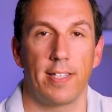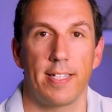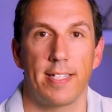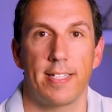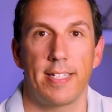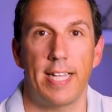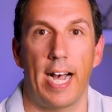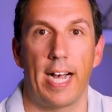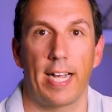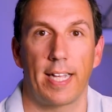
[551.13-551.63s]
the
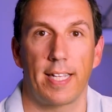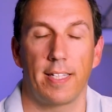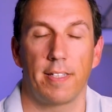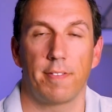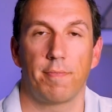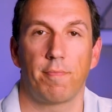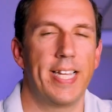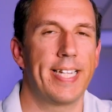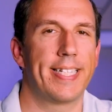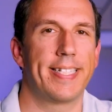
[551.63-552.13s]
stock.
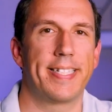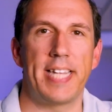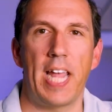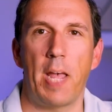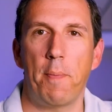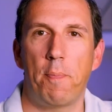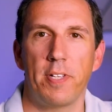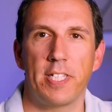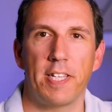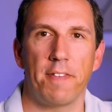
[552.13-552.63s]

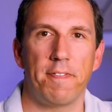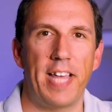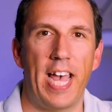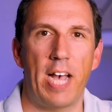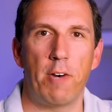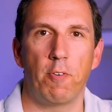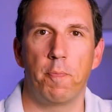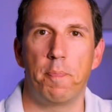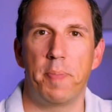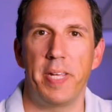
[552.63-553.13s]
Examples of
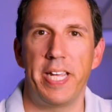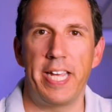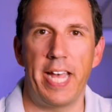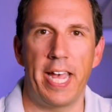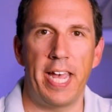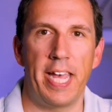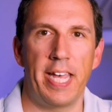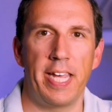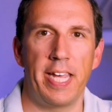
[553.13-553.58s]
that would be